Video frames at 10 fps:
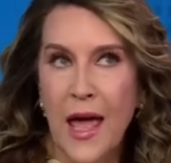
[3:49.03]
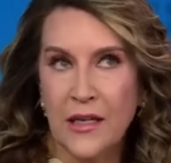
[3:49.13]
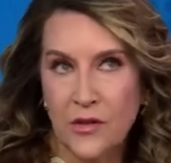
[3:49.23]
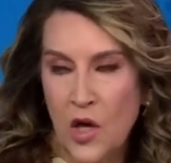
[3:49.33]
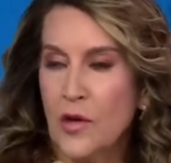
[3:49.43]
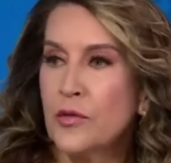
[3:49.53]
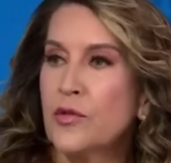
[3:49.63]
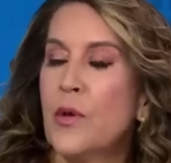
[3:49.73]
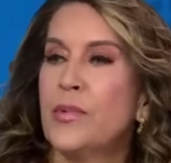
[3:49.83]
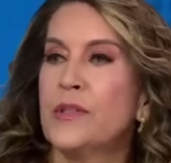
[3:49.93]
and Donald
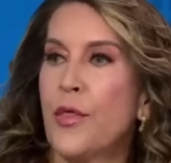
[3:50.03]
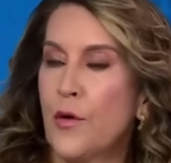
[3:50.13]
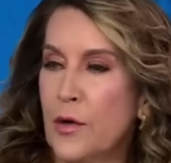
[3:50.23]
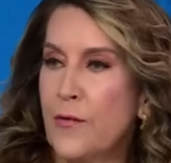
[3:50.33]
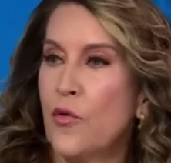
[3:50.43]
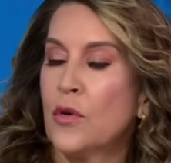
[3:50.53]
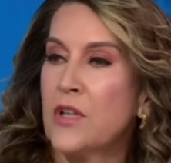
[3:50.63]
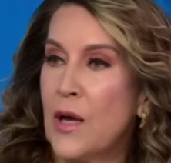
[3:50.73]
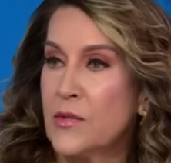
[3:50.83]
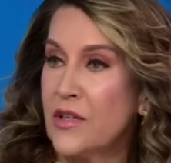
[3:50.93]
Trump is a 34
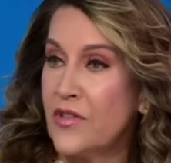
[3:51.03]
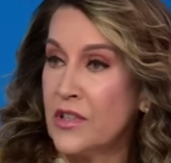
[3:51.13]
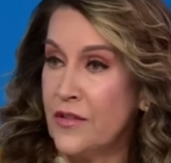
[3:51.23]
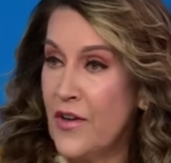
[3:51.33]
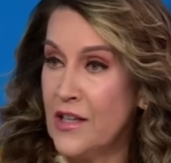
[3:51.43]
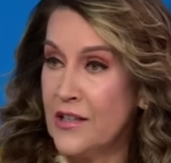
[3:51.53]
times convicted